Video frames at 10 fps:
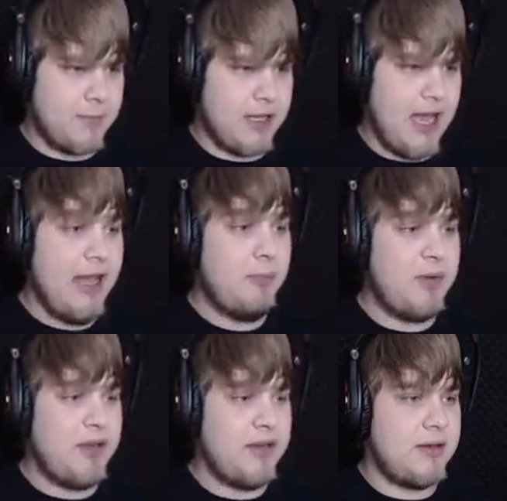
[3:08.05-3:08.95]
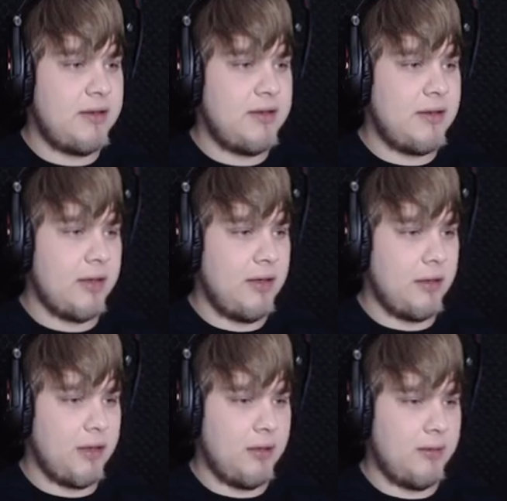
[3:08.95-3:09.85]
Can't be
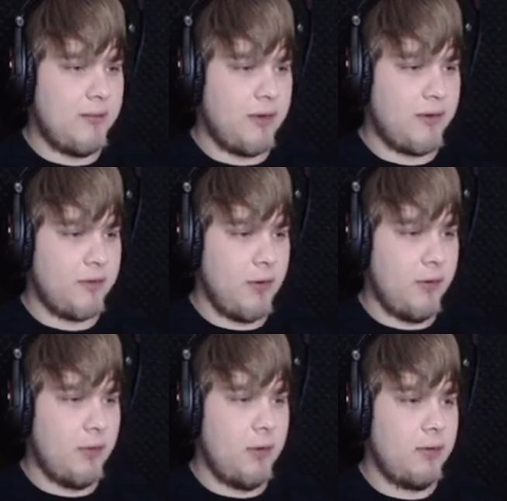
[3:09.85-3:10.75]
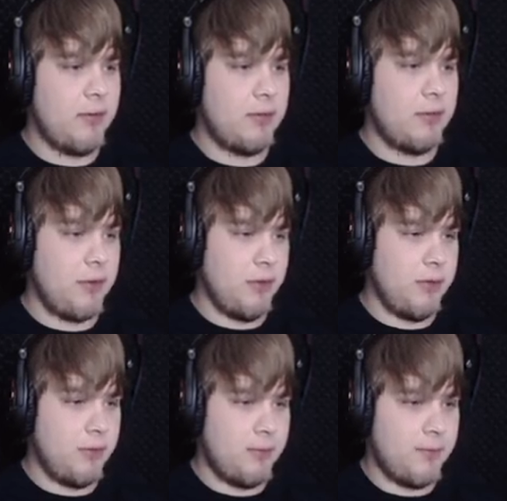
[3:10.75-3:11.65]
done yet. There's an old
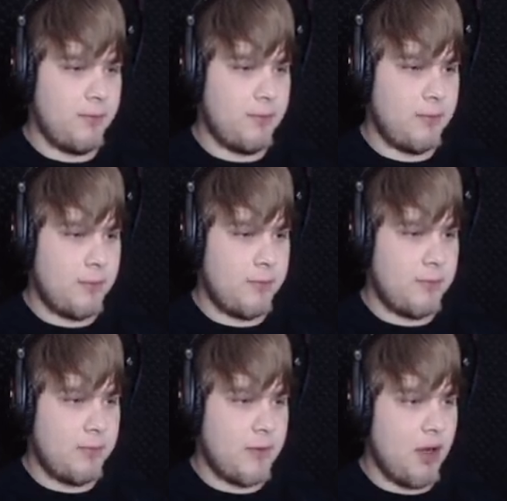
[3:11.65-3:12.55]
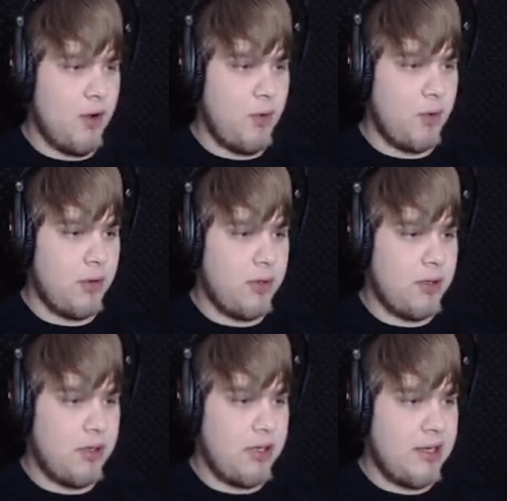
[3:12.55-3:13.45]
new. Oh.
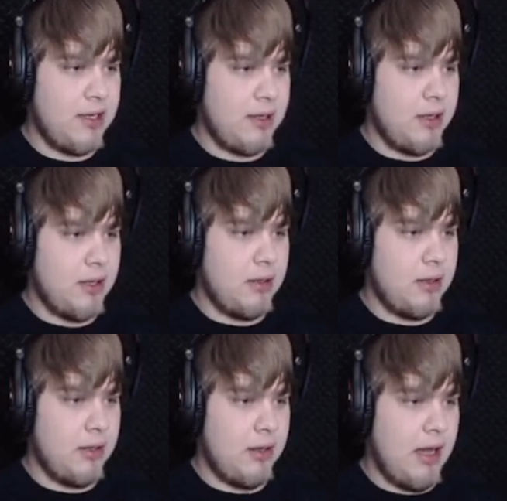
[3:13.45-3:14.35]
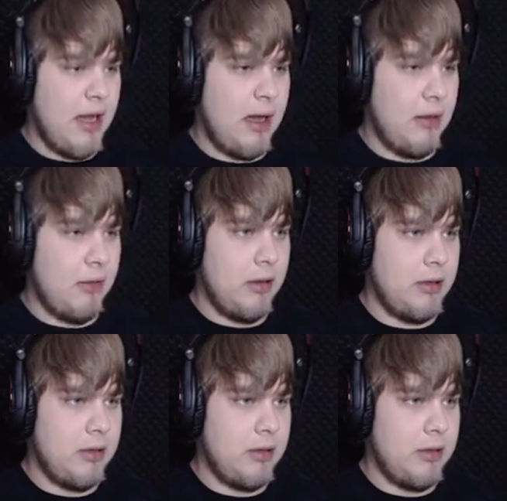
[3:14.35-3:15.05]
Oh!